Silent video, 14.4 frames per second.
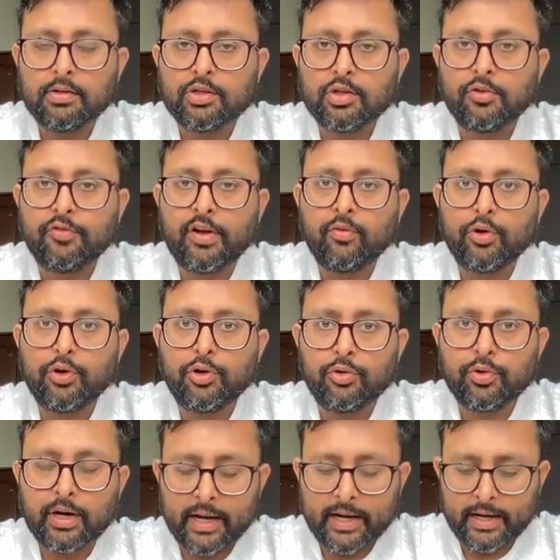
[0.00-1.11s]
So if I want
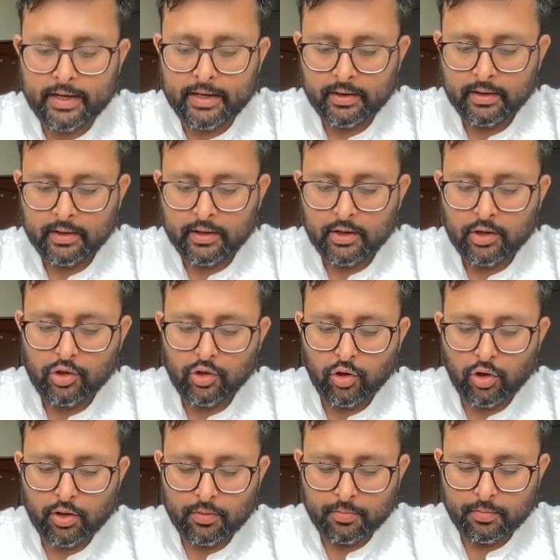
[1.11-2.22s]
to write
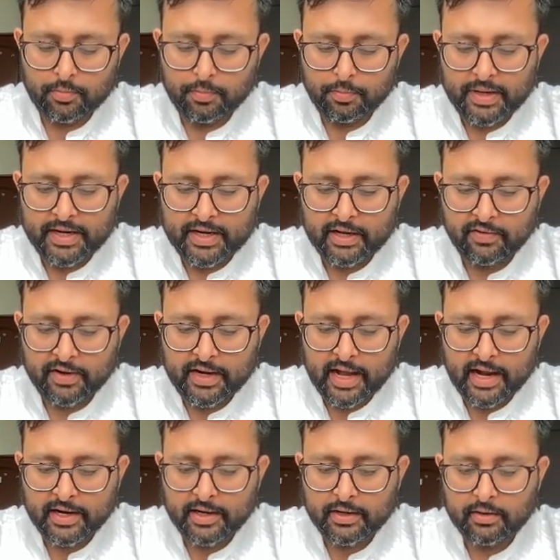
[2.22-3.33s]
your beta one
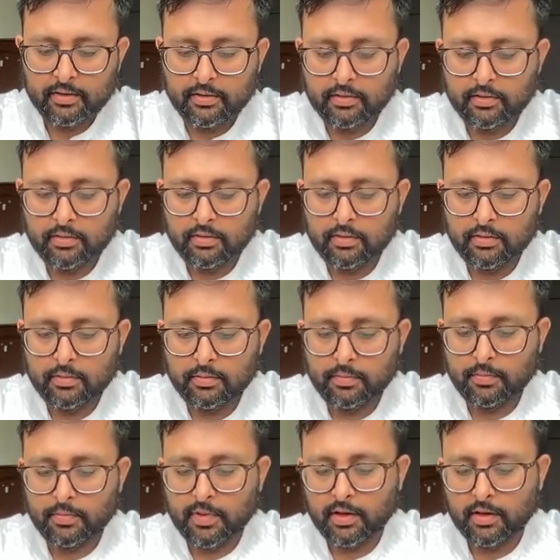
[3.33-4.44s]
hat,
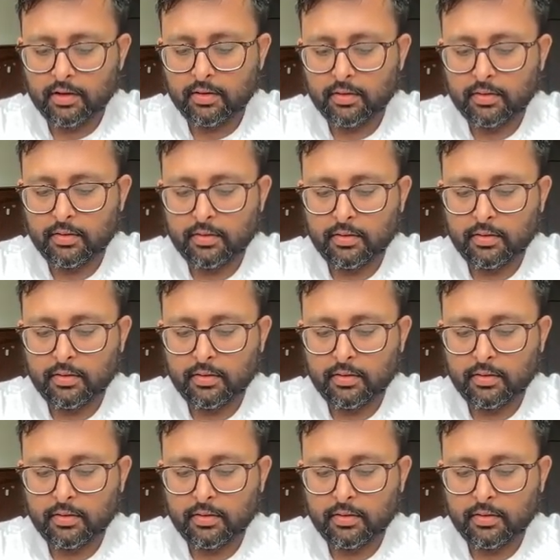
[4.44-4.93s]
uh,